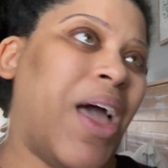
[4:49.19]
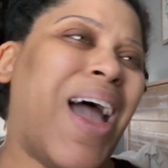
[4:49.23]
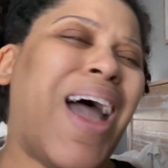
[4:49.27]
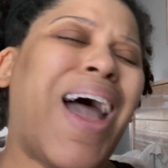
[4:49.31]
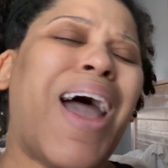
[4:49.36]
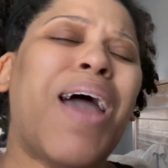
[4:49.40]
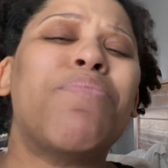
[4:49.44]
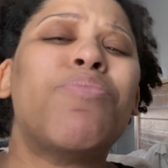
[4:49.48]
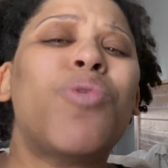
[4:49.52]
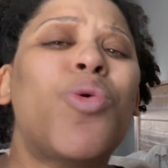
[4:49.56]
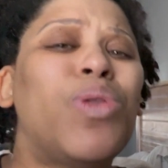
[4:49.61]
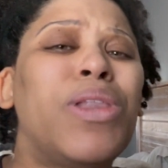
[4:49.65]

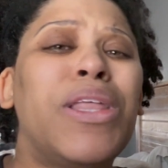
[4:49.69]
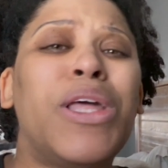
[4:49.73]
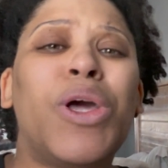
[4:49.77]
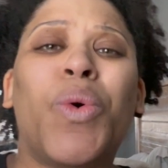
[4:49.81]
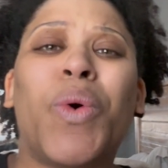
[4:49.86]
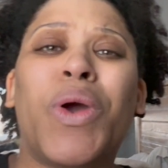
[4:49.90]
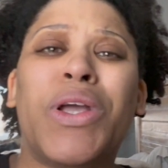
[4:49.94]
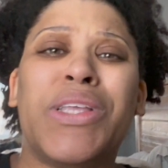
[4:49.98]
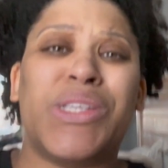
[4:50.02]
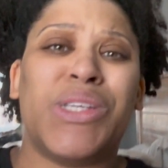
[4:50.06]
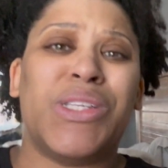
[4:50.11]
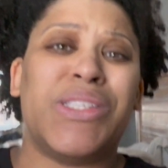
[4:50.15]
I'm only
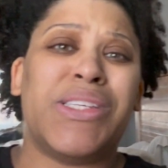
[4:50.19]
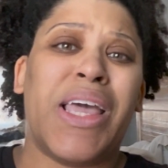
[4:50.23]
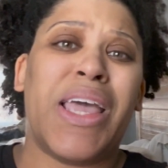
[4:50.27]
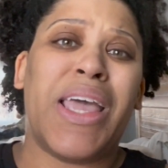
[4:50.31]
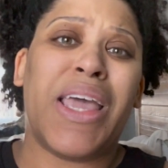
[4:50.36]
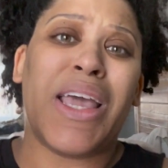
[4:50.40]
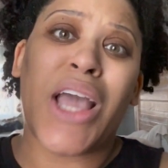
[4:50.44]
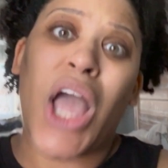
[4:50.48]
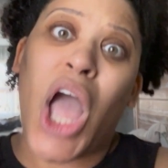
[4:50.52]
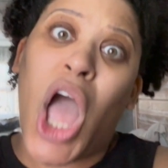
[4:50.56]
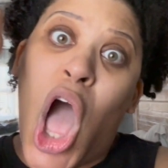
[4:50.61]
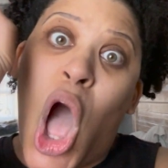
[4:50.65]
going to
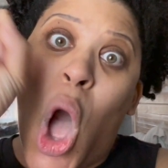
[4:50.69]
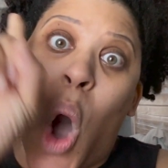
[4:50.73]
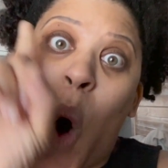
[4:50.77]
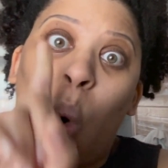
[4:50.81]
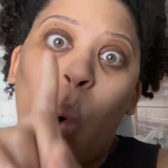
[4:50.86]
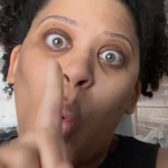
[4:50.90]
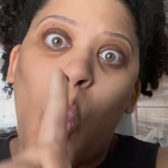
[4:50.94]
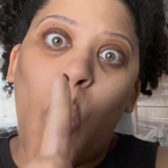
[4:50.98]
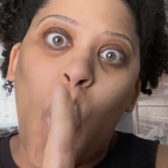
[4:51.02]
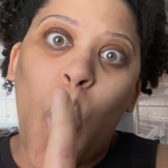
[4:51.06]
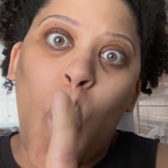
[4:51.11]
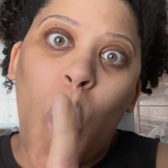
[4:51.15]
take
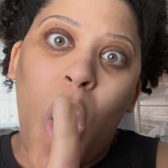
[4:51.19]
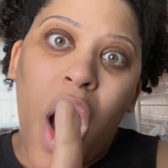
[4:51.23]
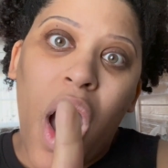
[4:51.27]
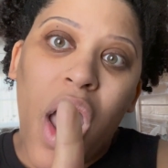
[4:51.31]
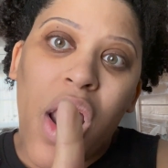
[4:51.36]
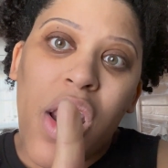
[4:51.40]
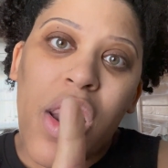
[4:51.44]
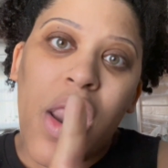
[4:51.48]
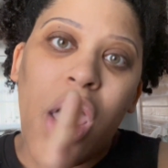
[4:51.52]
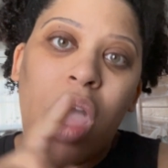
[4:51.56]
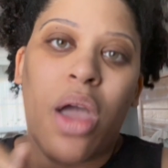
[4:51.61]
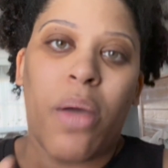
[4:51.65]

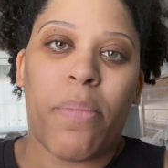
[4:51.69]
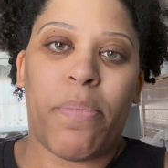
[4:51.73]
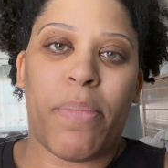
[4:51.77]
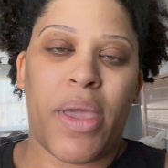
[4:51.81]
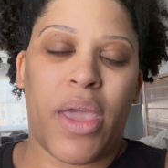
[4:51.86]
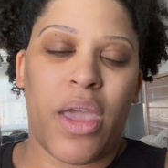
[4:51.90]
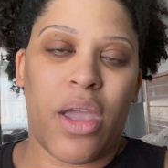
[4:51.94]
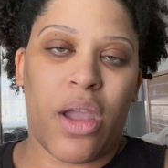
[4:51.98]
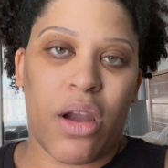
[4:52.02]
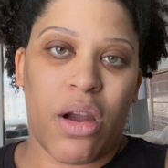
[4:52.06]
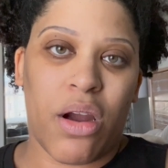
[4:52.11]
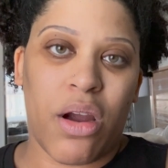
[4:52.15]
one
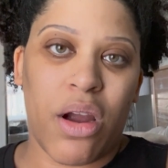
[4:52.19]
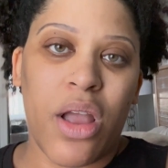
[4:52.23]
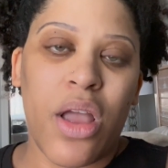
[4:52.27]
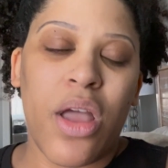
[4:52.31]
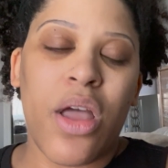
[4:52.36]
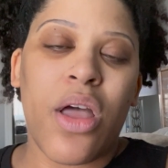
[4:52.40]
pair